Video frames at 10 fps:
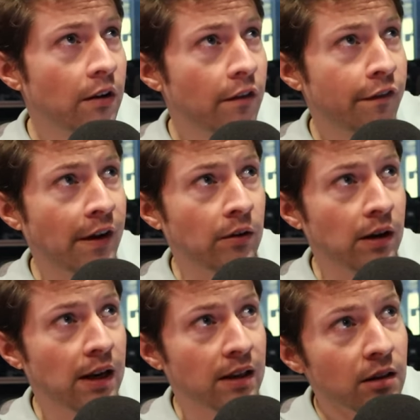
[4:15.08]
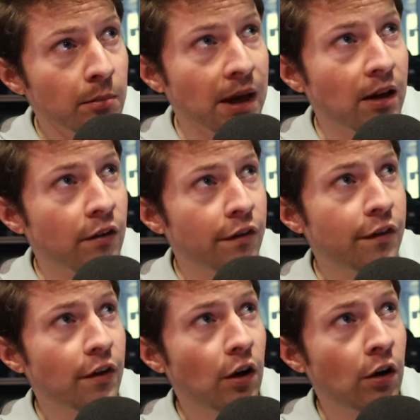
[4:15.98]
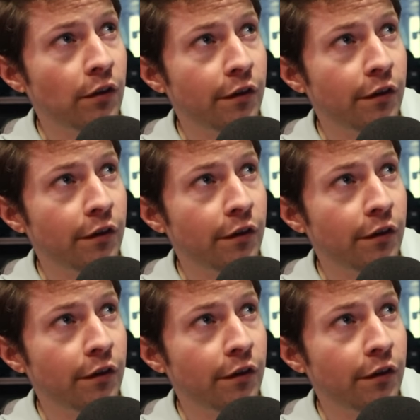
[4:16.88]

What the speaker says: found a little bit have